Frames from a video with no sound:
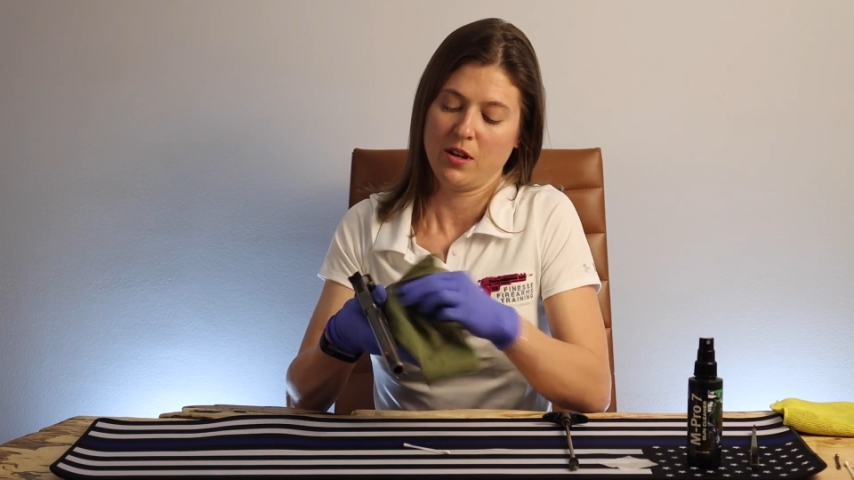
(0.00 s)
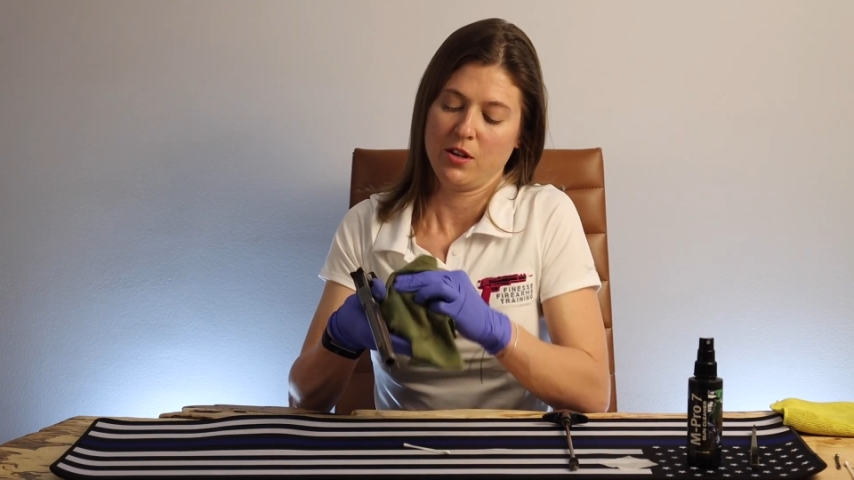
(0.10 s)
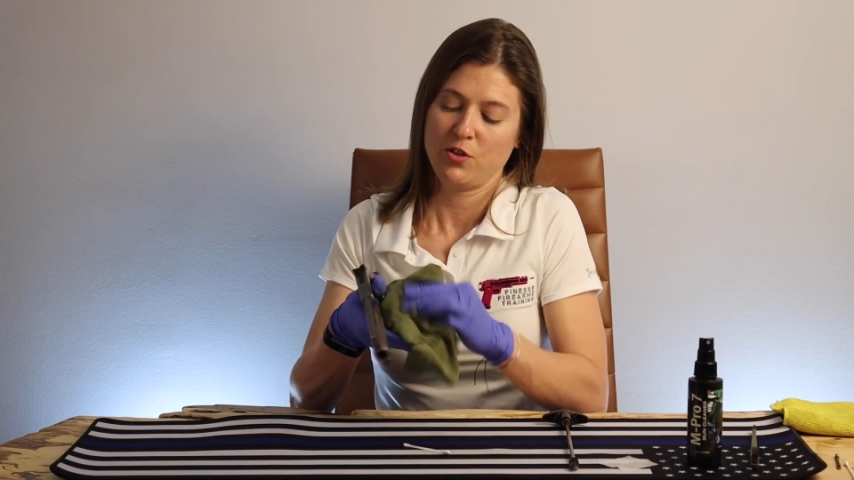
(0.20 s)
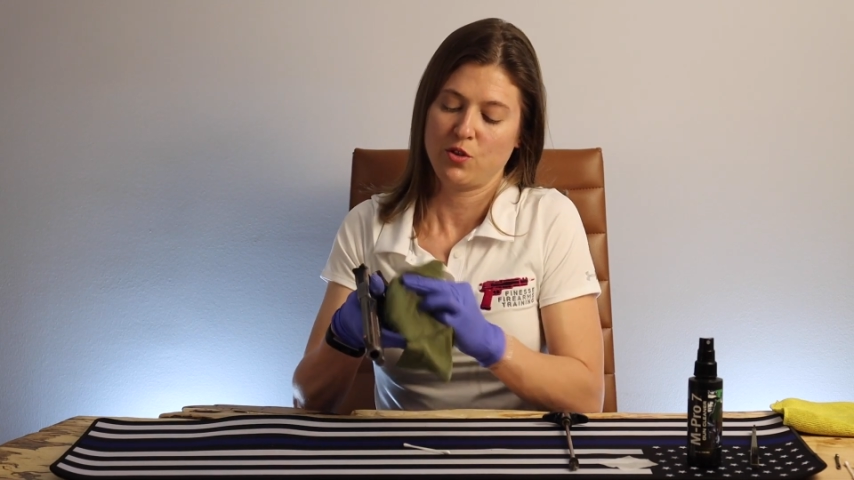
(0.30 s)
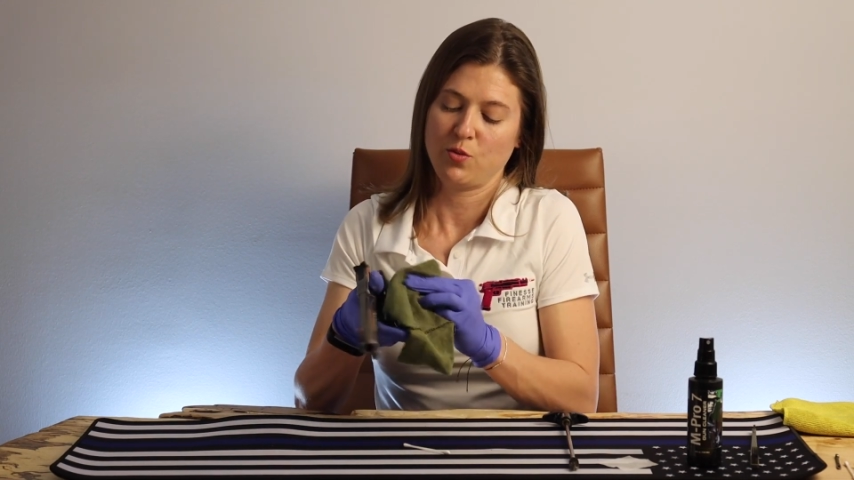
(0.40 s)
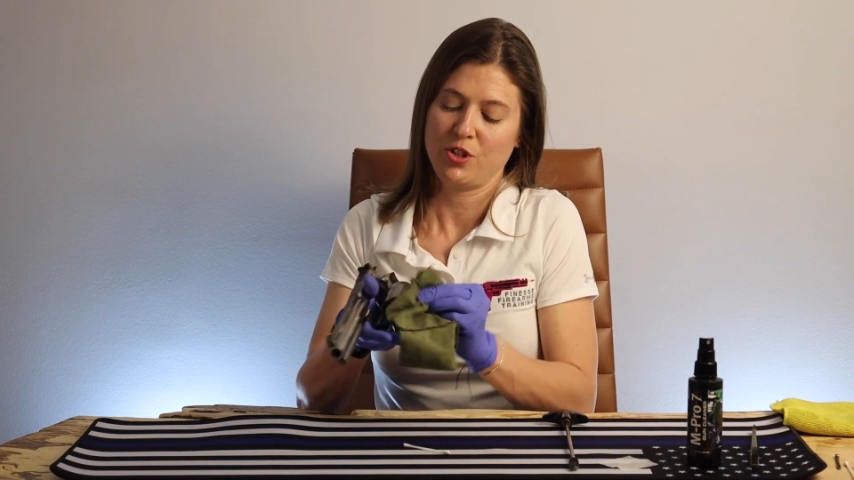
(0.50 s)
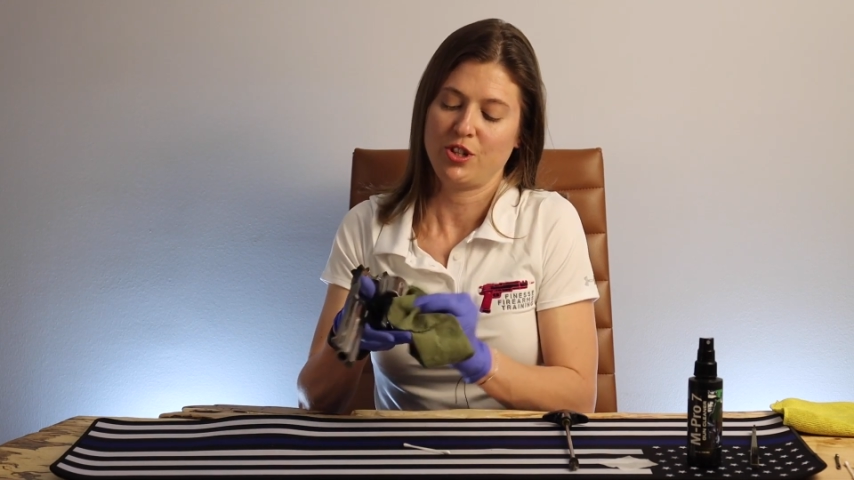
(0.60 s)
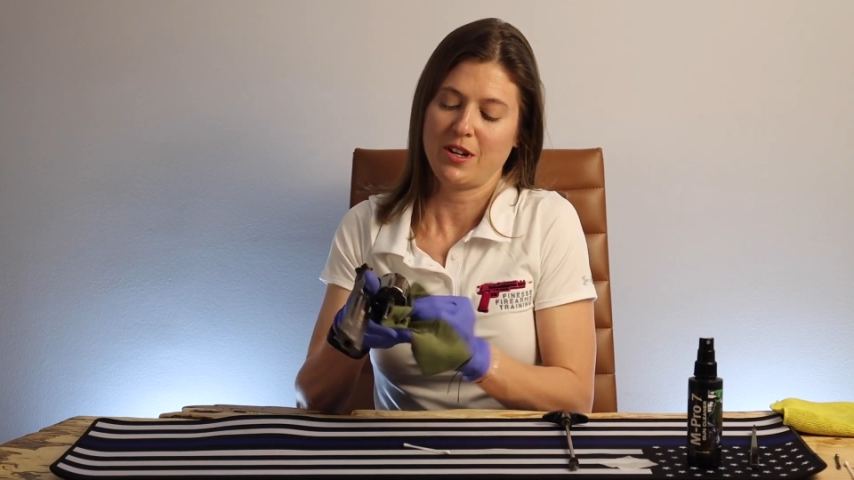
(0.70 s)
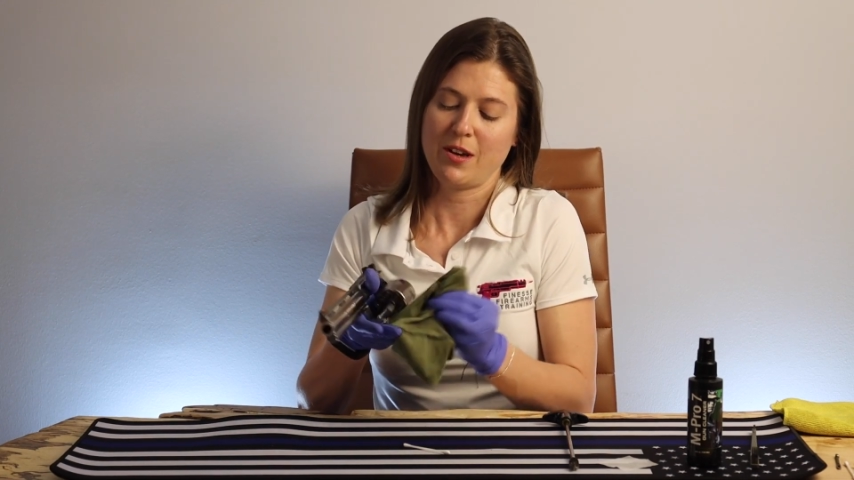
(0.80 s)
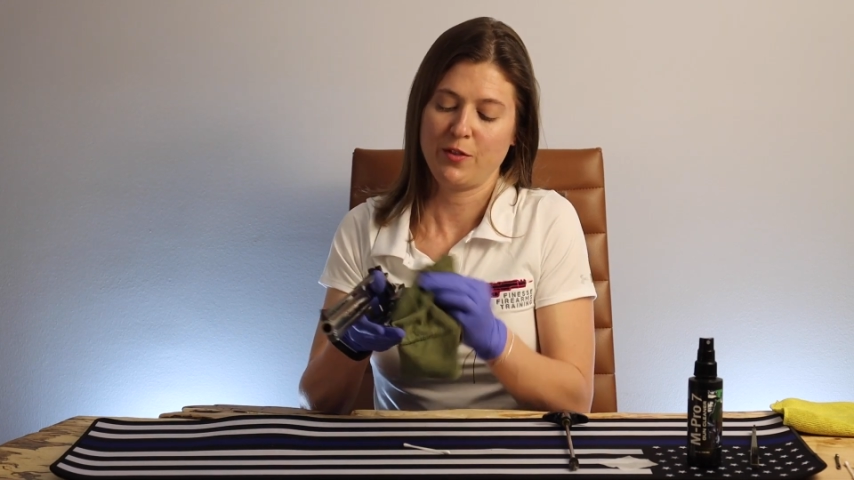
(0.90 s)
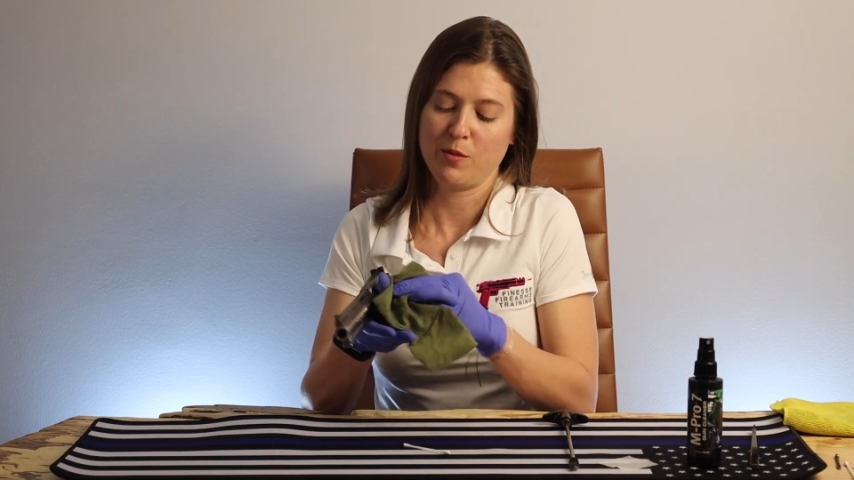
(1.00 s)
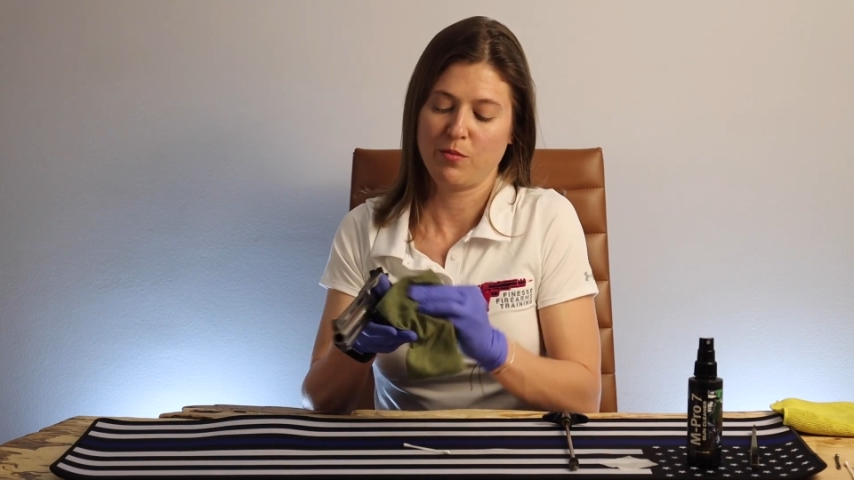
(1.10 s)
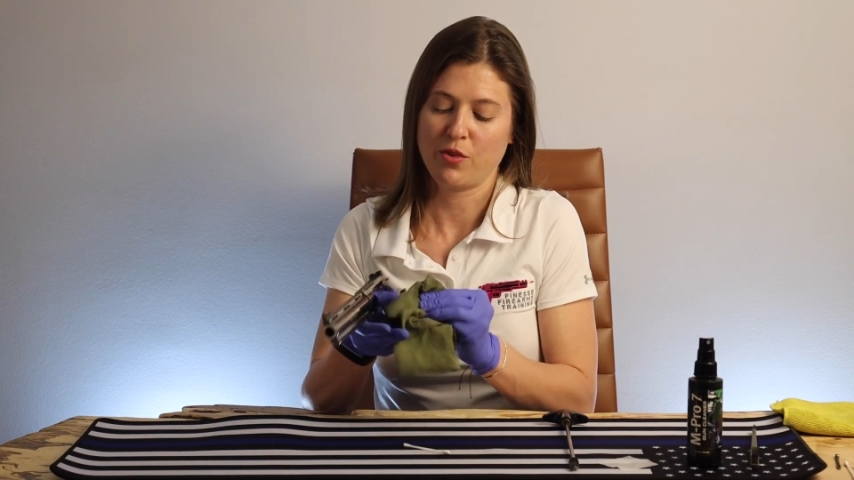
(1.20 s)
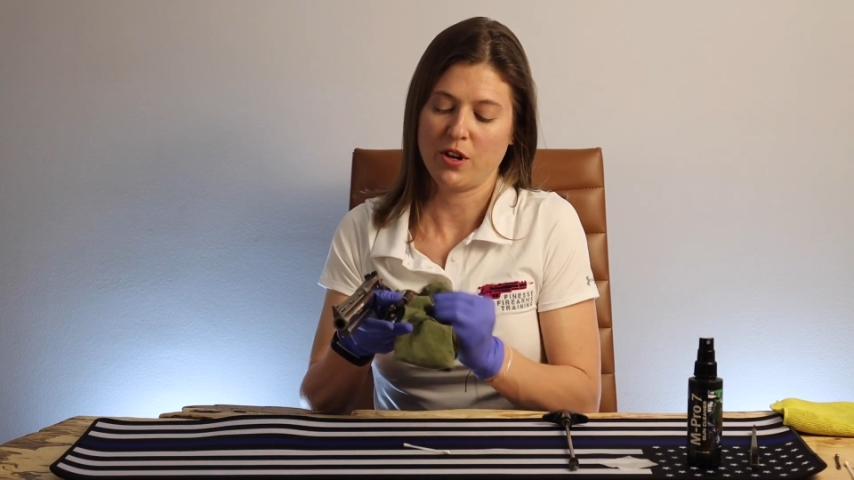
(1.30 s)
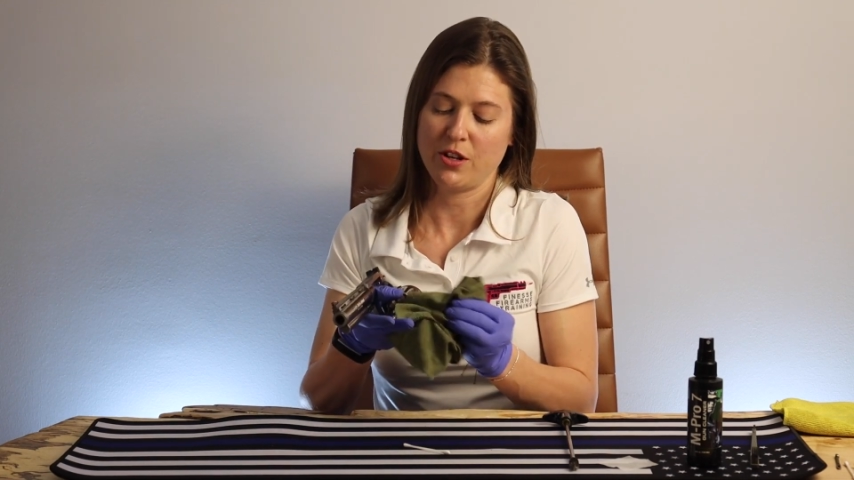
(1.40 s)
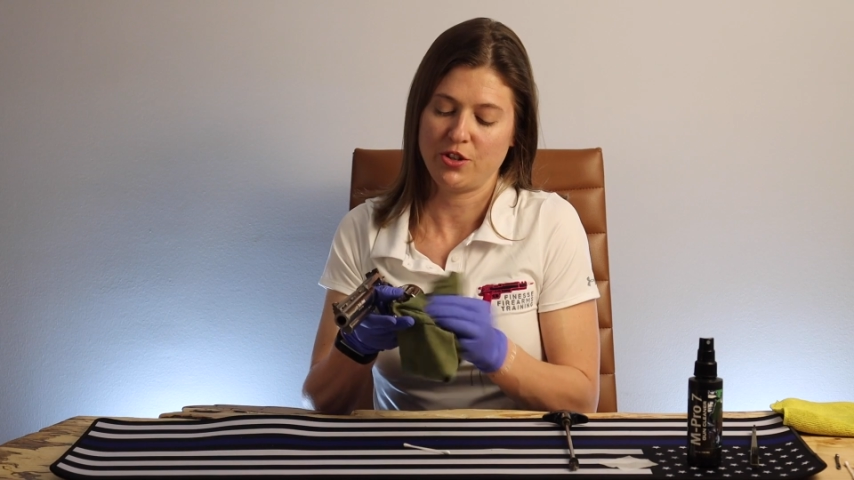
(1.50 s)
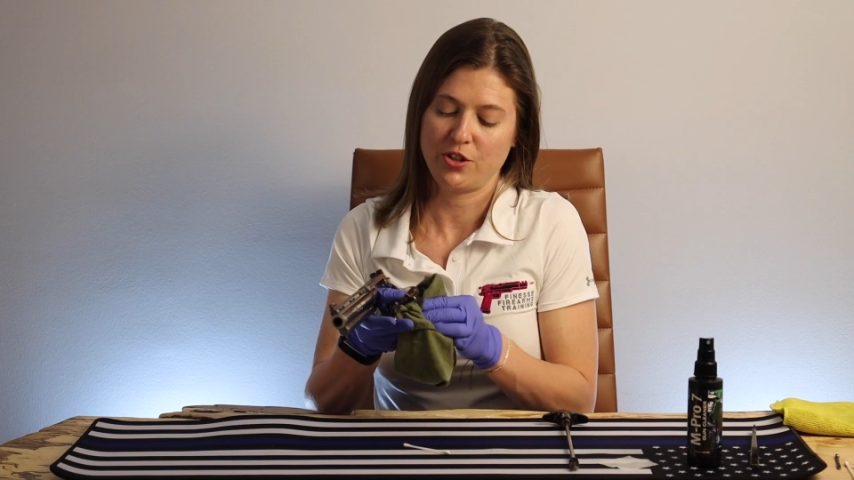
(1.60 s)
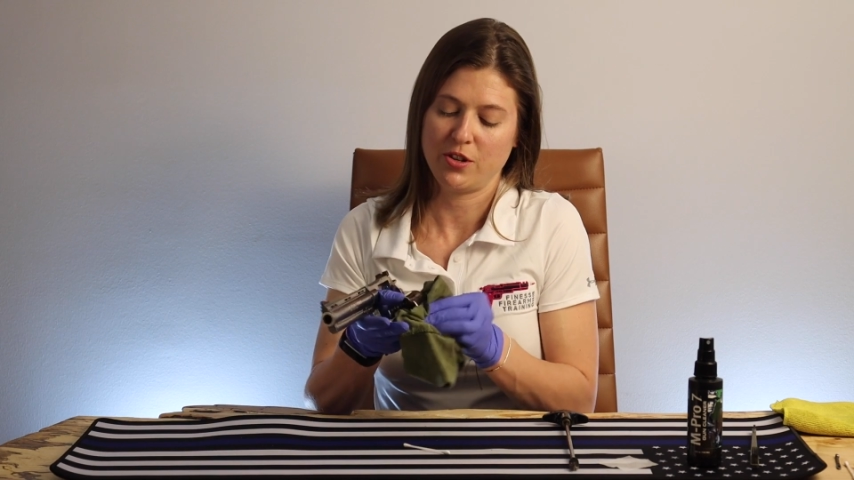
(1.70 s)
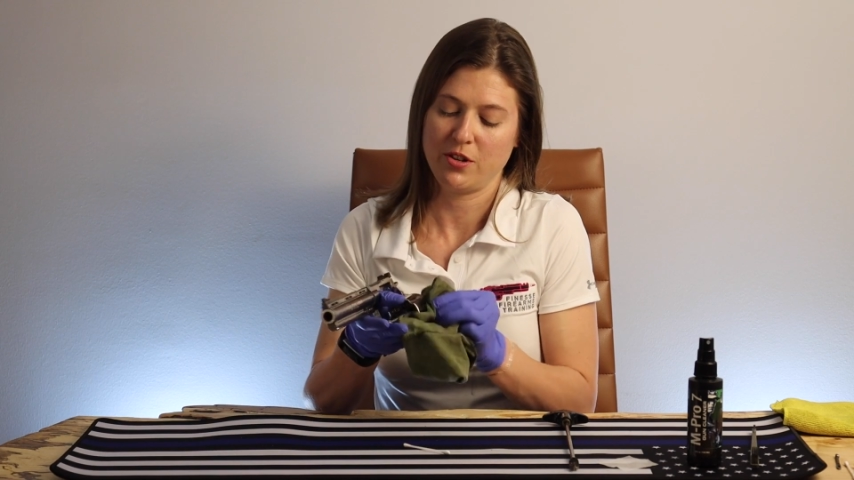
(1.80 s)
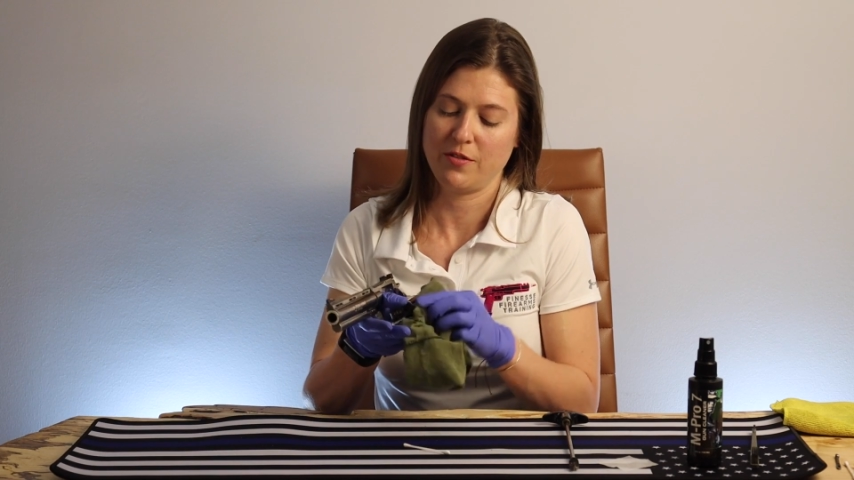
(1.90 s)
switch out the brush